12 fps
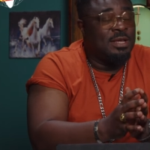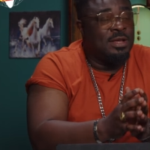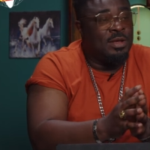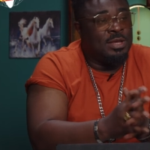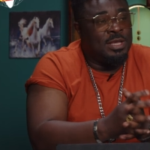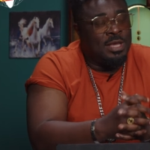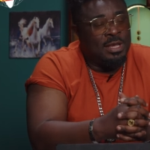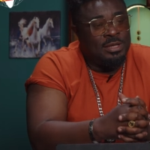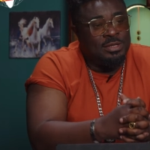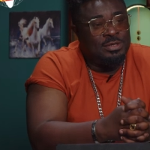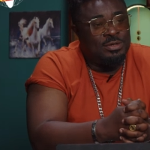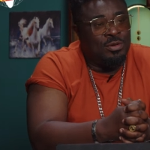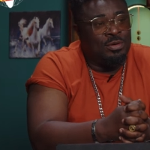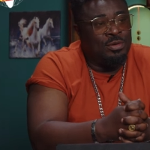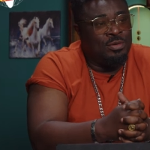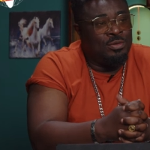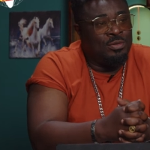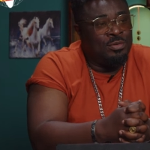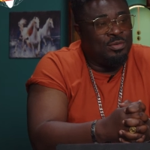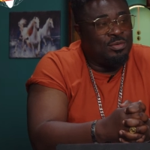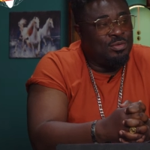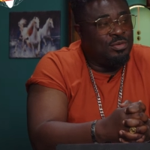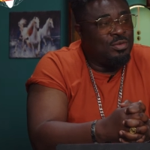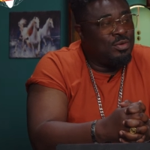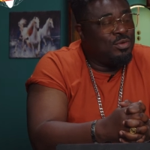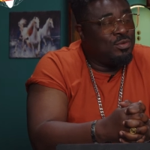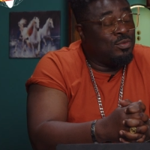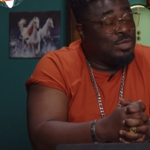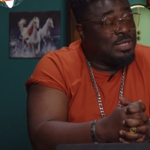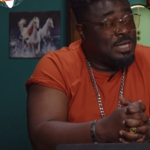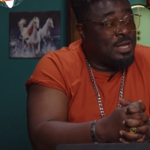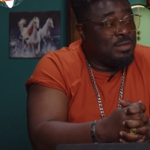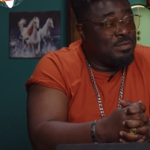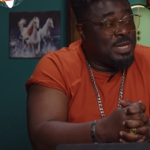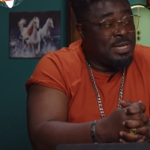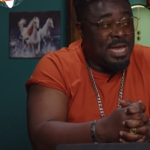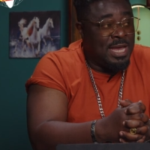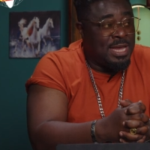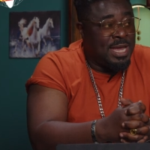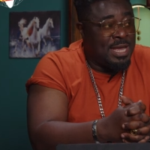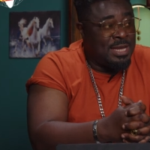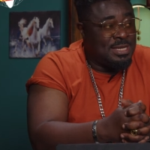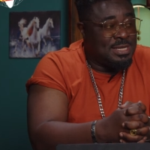Okay. So you will tell me yeah to